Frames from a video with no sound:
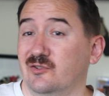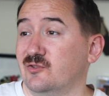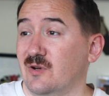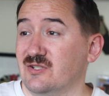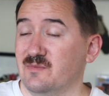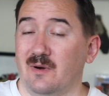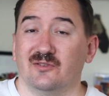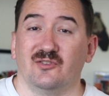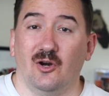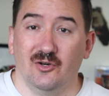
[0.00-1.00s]
stretch
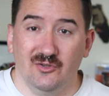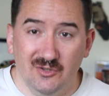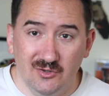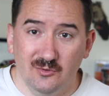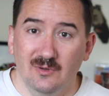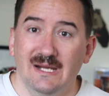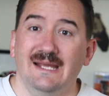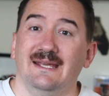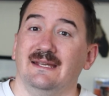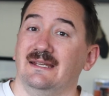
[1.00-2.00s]
marks are new,
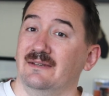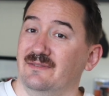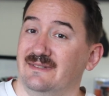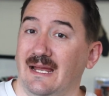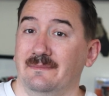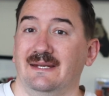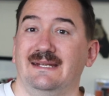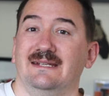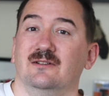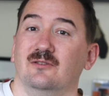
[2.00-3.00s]
give it time to
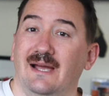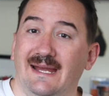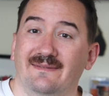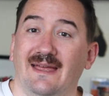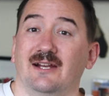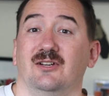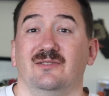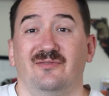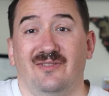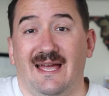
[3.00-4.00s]
heal, and that could
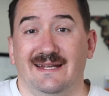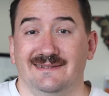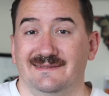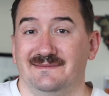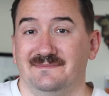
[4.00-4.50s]
flatten.